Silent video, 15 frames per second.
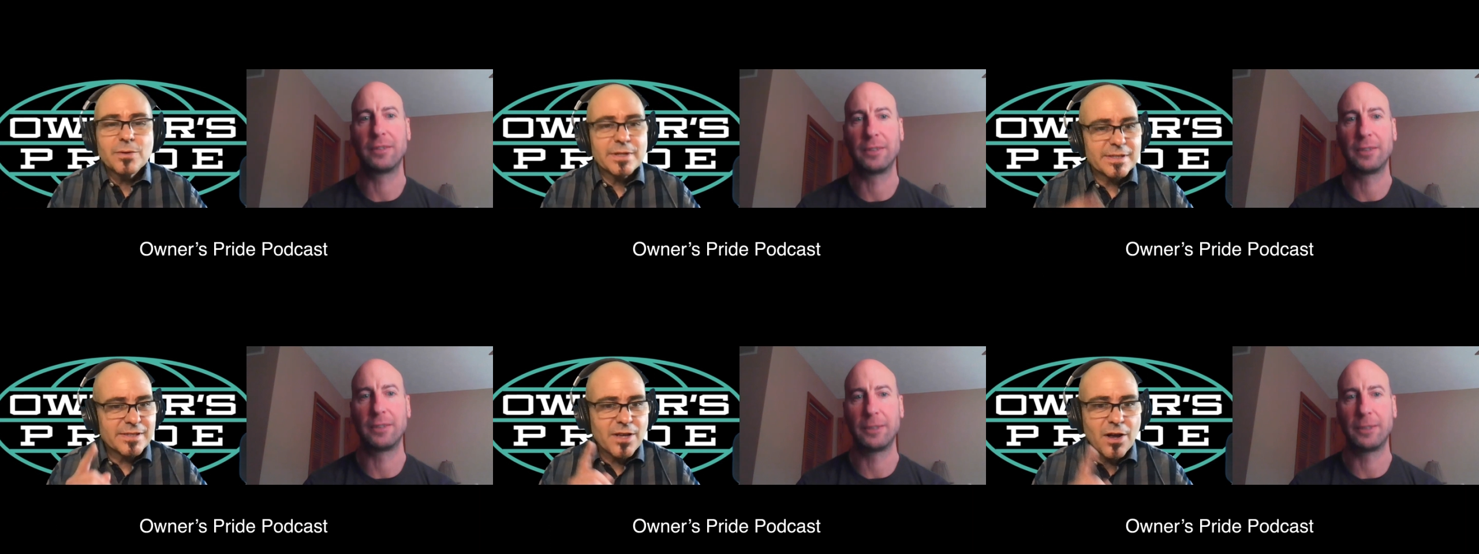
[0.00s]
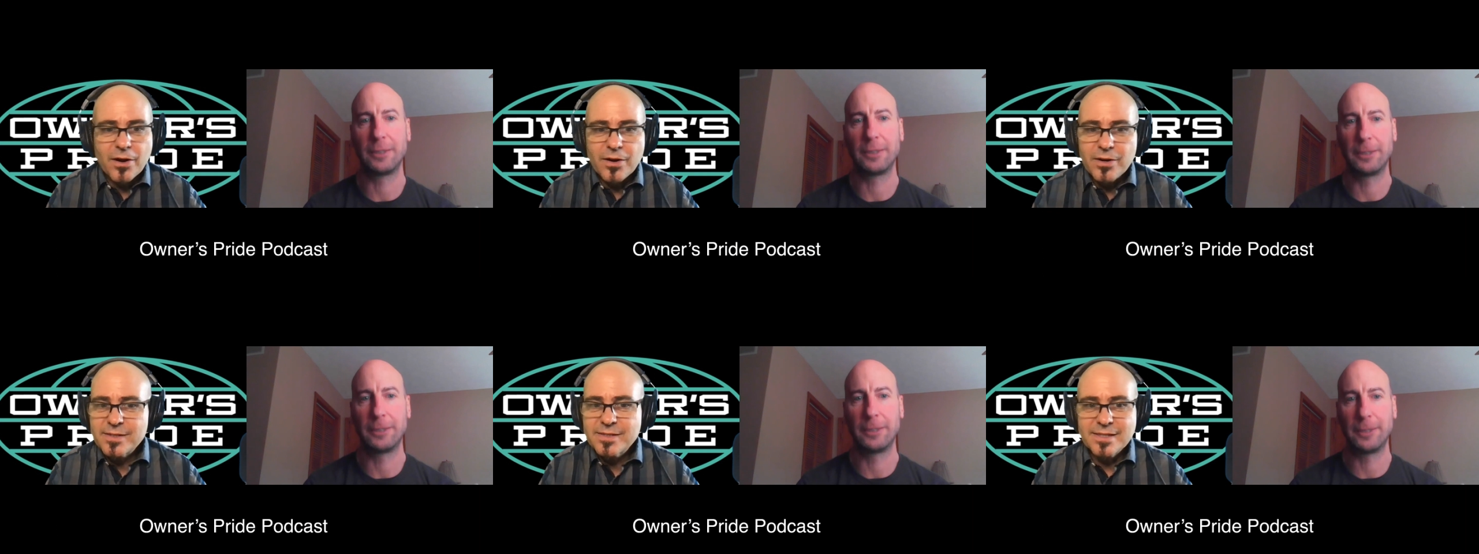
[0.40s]
Speaker 1: as
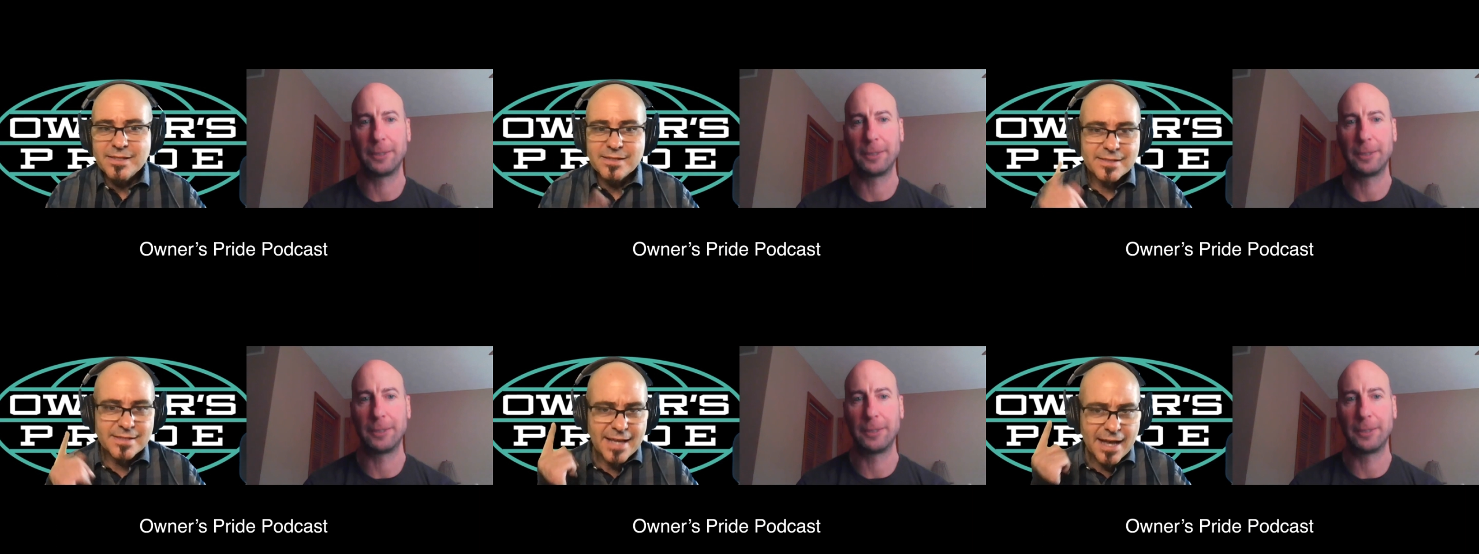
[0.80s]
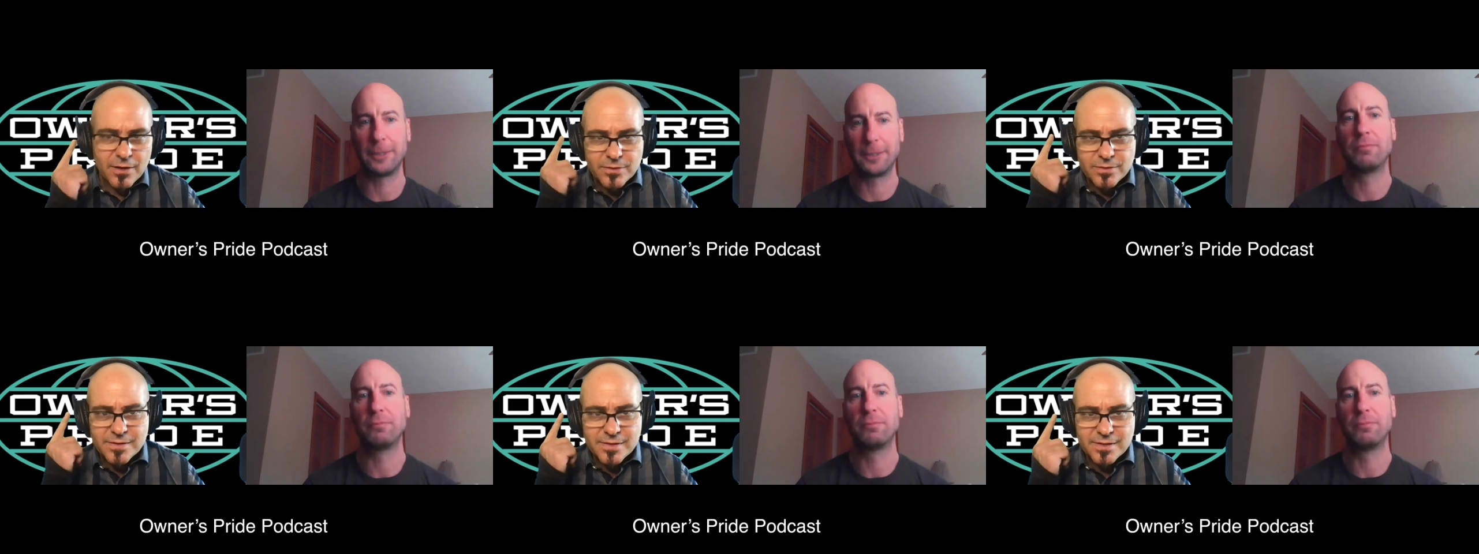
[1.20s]
hard as it
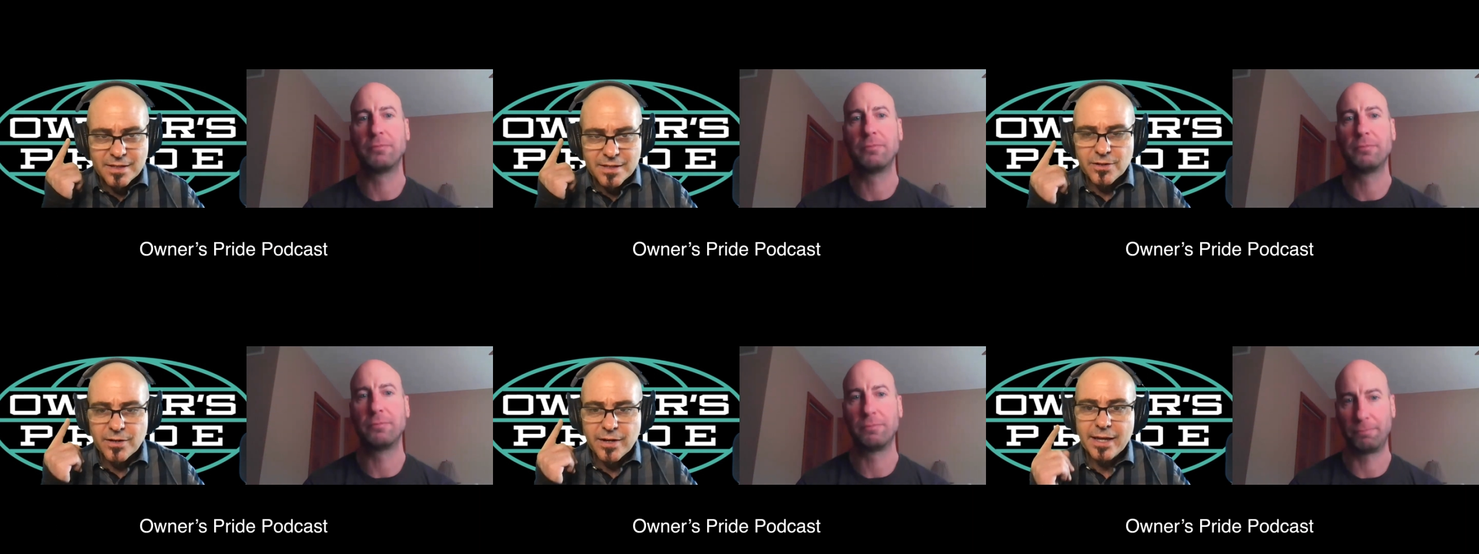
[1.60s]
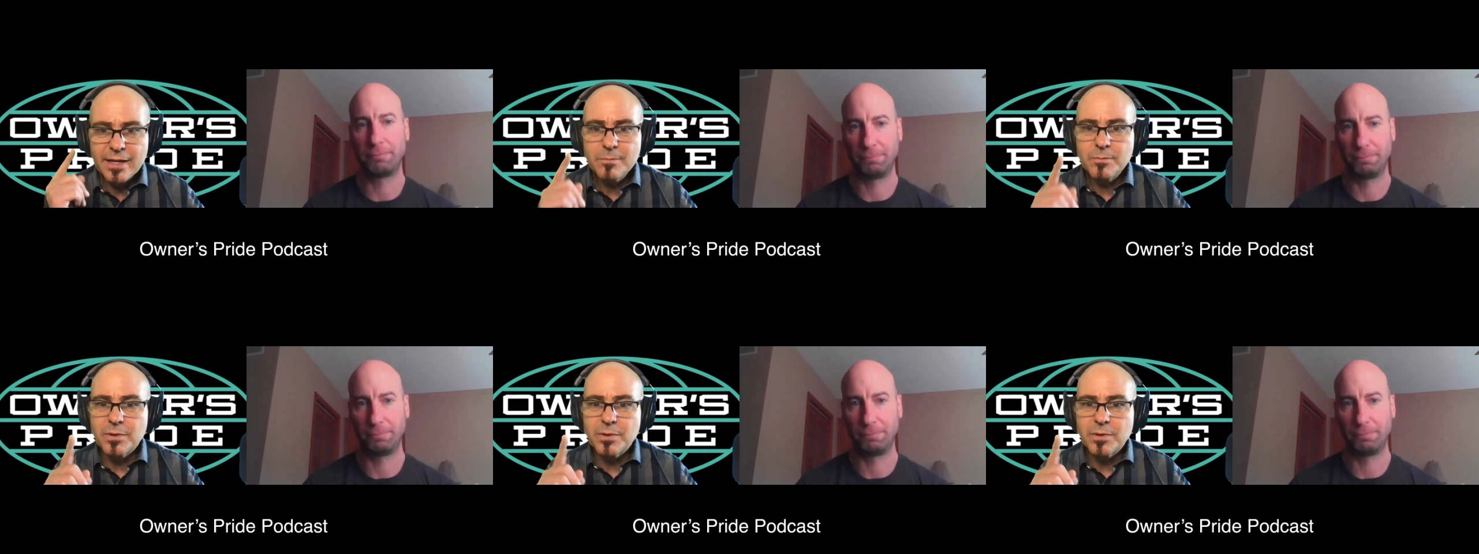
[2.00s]
sounds in your head,